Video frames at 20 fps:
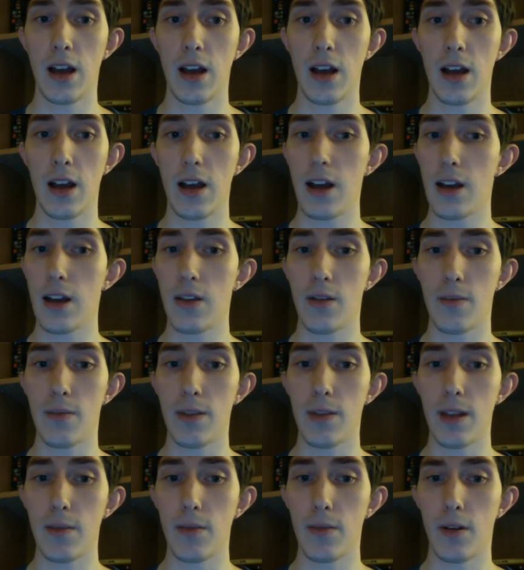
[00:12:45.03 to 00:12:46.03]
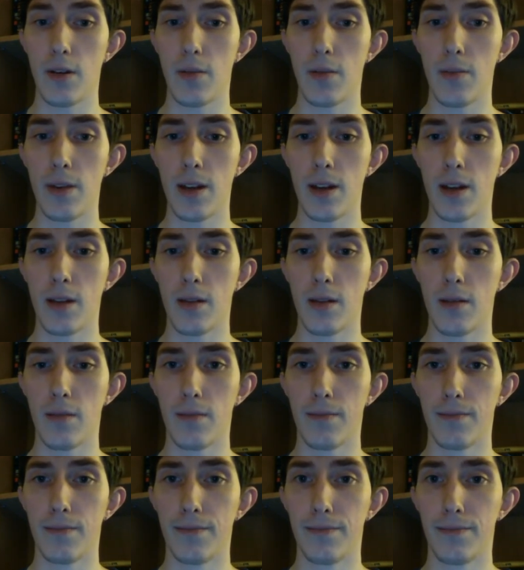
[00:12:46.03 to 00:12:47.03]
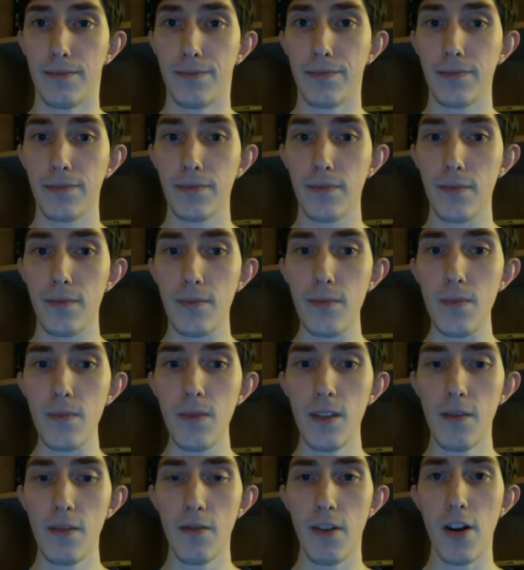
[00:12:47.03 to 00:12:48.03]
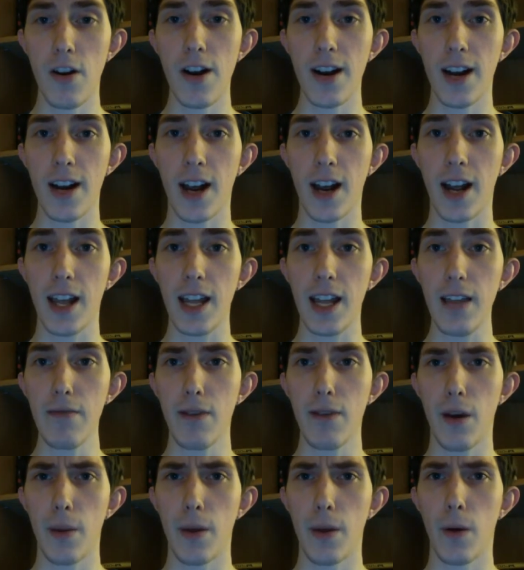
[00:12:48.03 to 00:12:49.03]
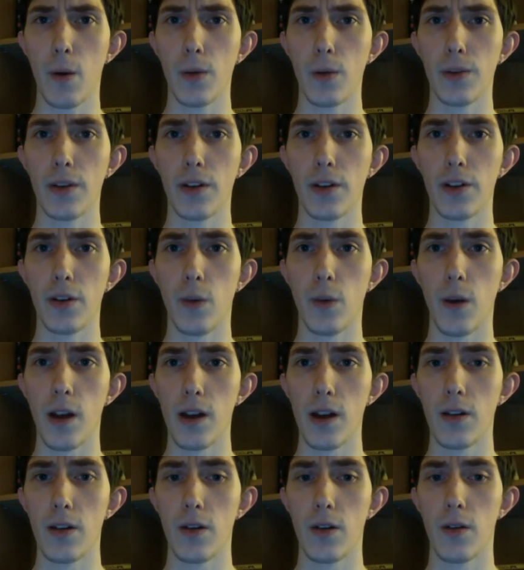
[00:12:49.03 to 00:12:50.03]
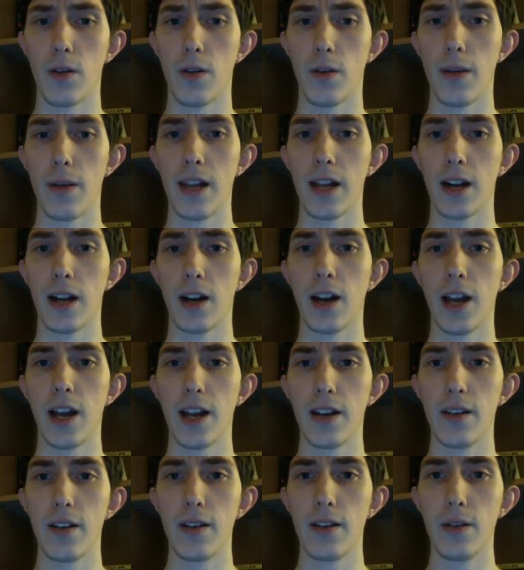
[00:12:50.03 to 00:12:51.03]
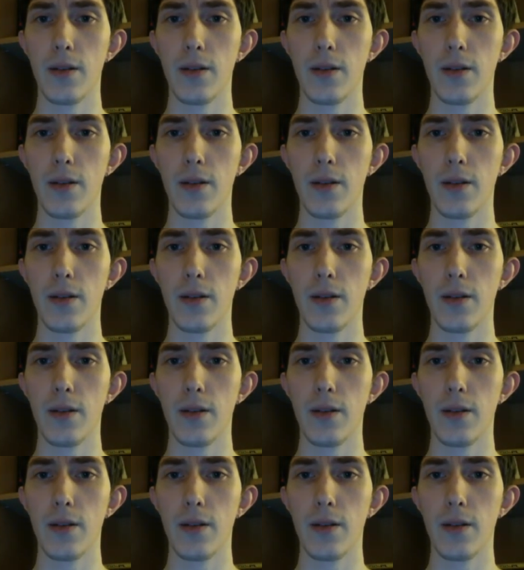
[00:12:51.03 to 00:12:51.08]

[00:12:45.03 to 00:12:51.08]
Either people are being very naive on the whole situation, or they're being lied to